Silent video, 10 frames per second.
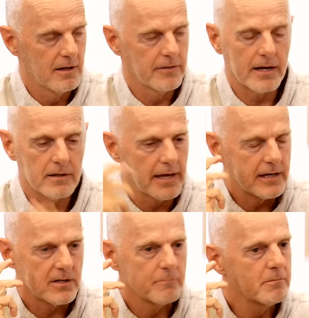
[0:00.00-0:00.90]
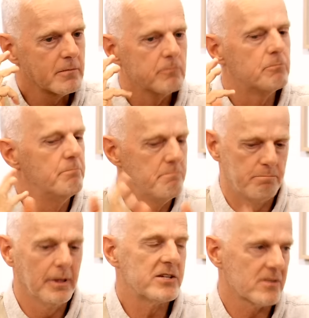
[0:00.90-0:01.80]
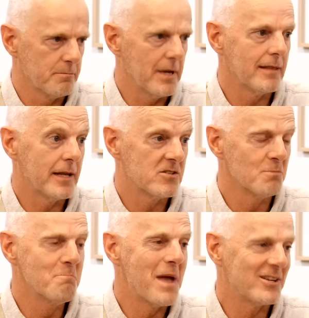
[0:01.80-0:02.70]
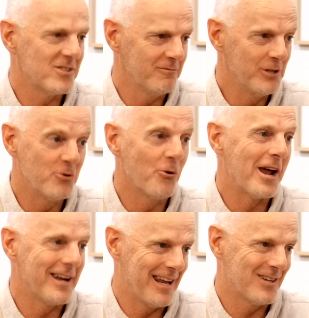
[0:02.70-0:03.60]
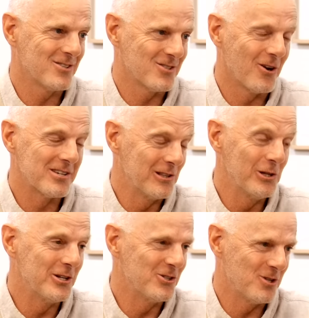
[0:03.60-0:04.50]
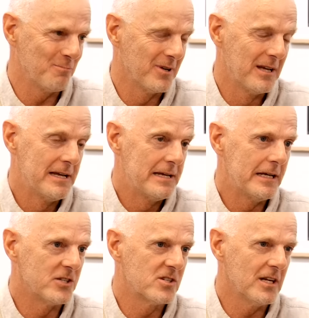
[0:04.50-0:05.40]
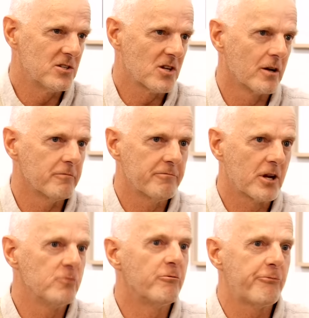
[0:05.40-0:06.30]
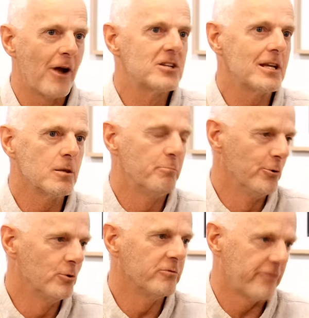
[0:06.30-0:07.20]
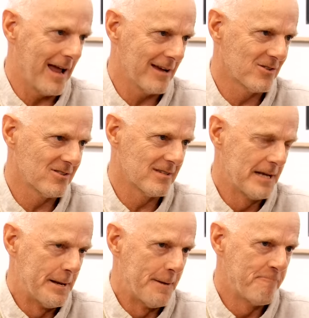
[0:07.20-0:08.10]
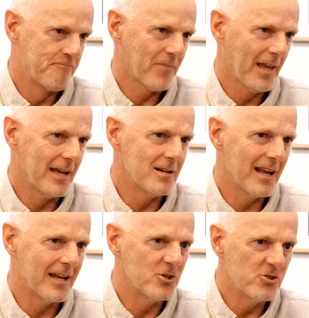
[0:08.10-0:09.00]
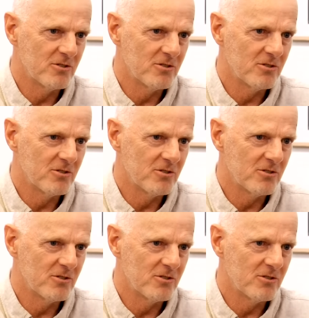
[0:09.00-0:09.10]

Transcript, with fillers: that that is a, bless the man, that is a mm. massively great exercise mm. in leadership. It's it's kind of confronting the brutal facts. Mm-hmm. And, and